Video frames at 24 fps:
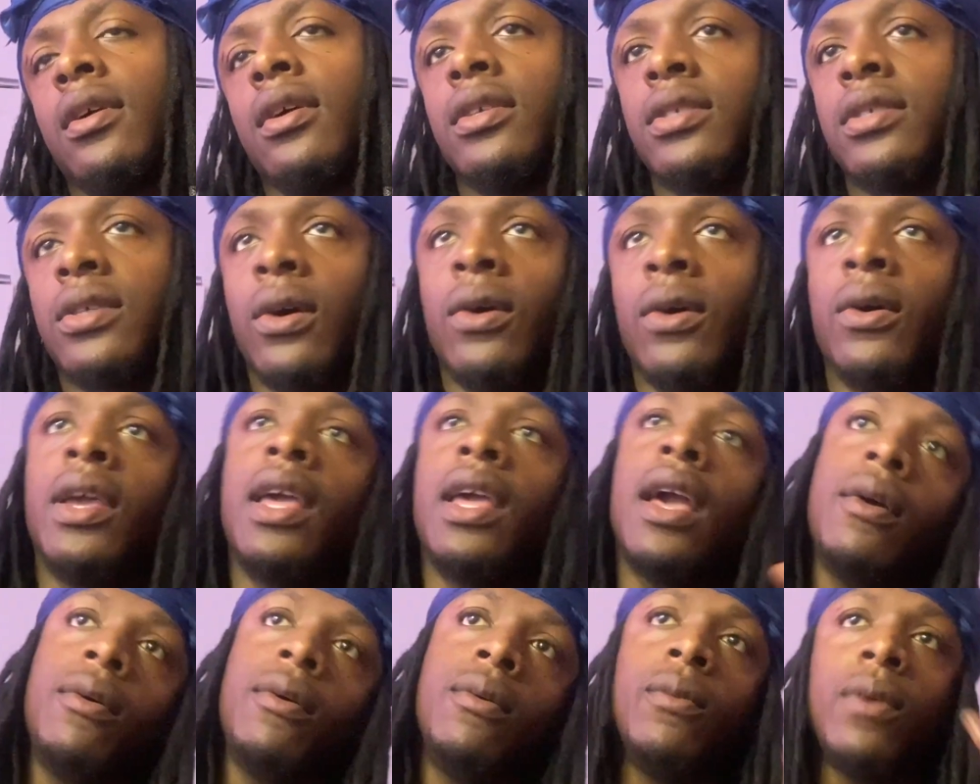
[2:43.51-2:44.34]
So
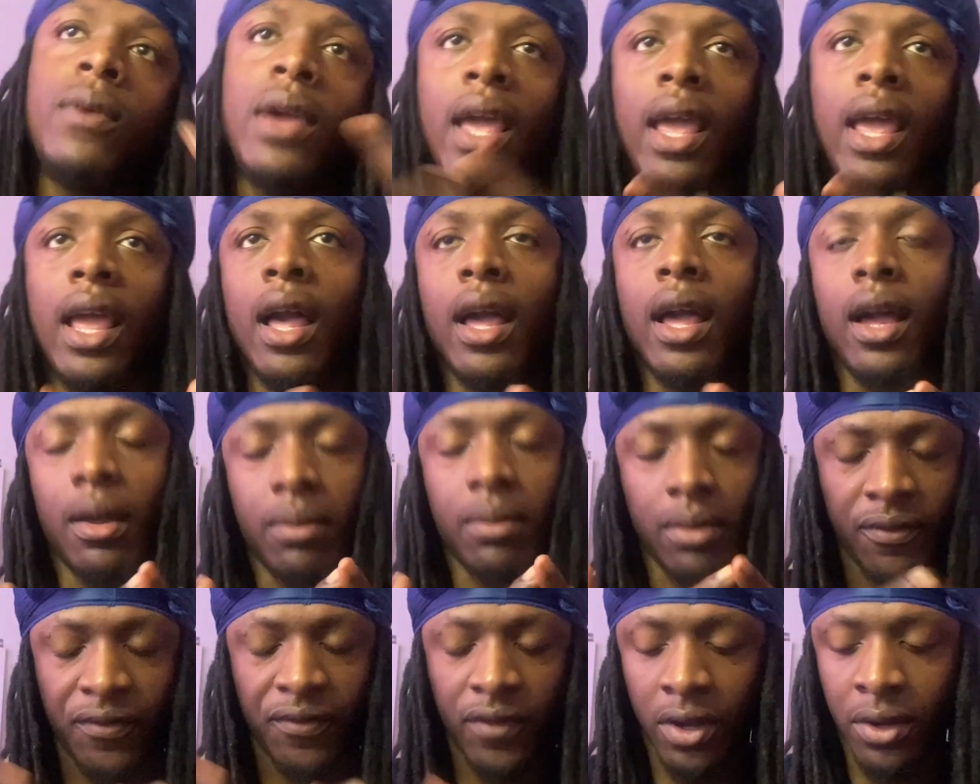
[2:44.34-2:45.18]
he hung
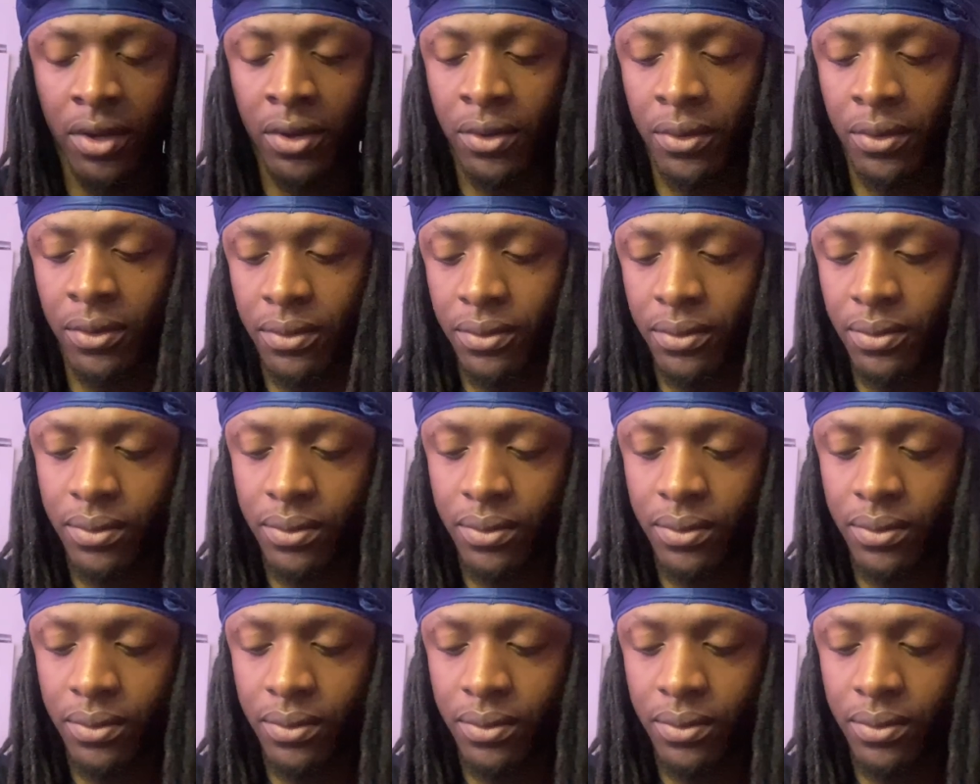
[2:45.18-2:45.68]
up the phone.